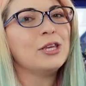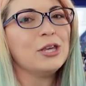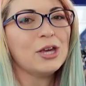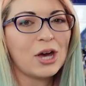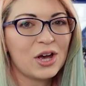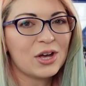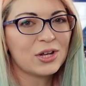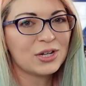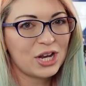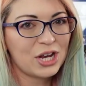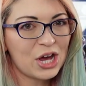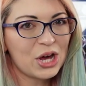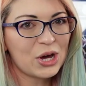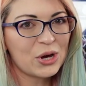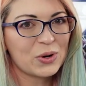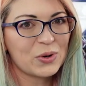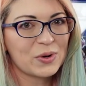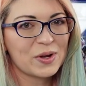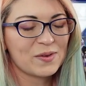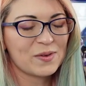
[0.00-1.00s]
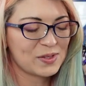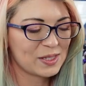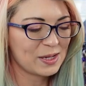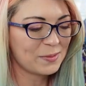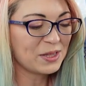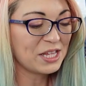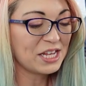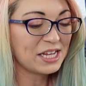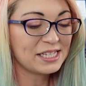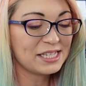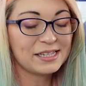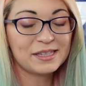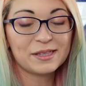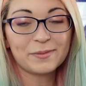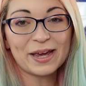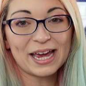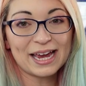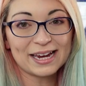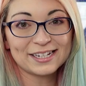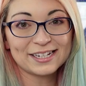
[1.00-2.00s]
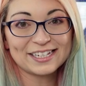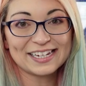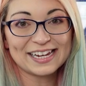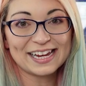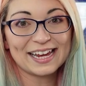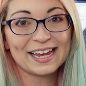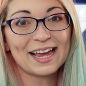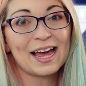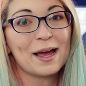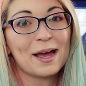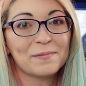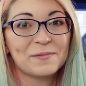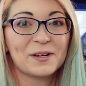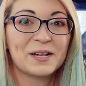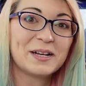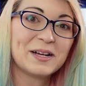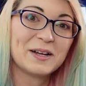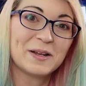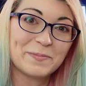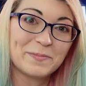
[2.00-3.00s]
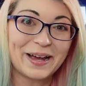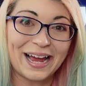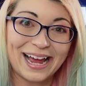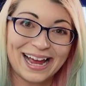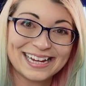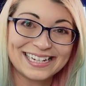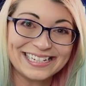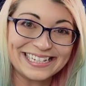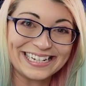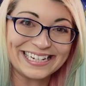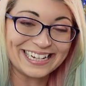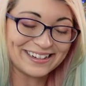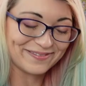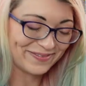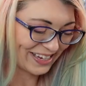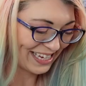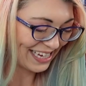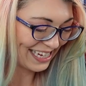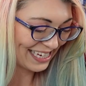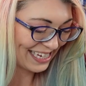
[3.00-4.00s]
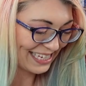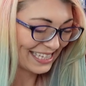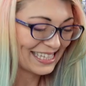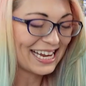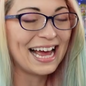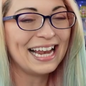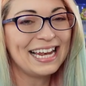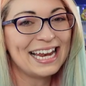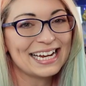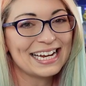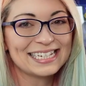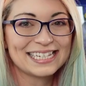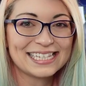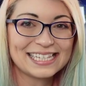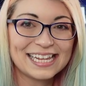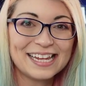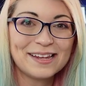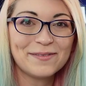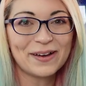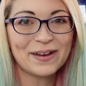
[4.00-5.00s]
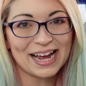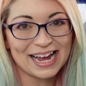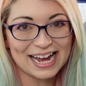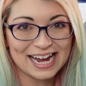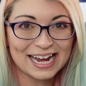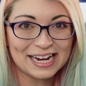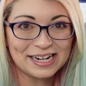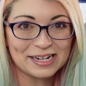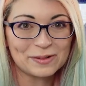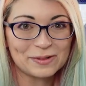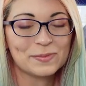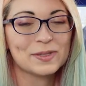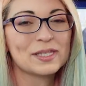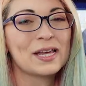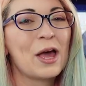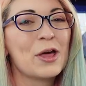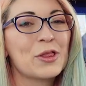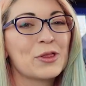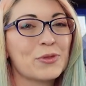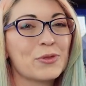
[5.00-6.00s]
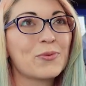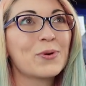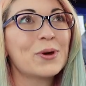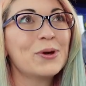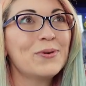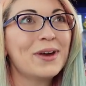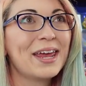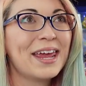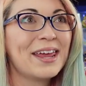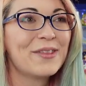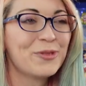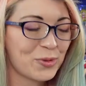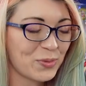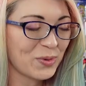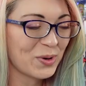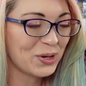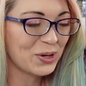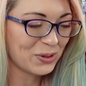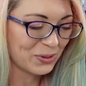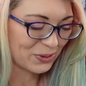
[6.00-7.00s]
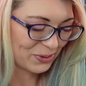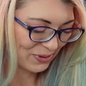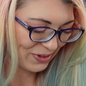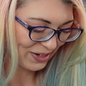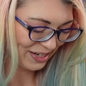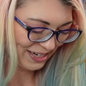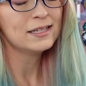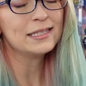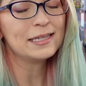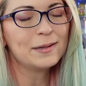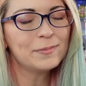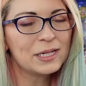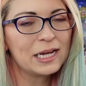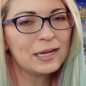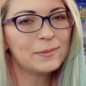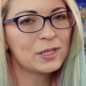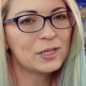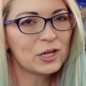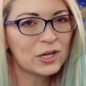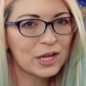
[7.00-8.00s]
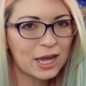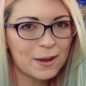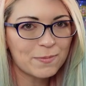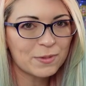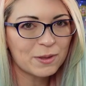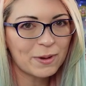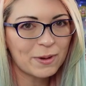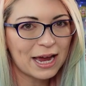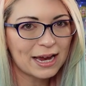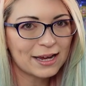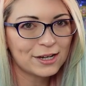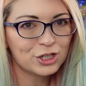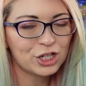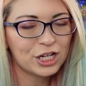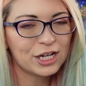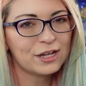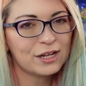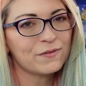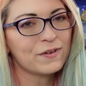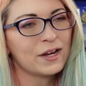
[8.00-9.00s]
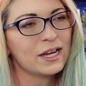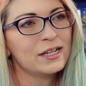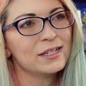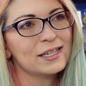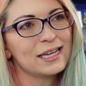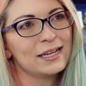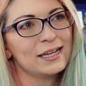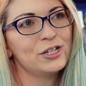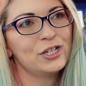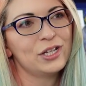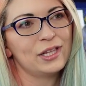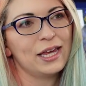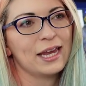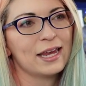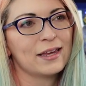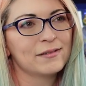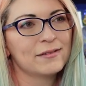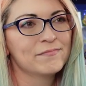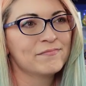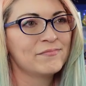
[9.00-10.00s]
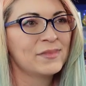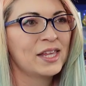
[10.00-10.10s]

Y'all know if something is in the packaging, I'm gonna unpackage it because I like to see my items through and through. Sometimes I'll keep the packaging if I intend to like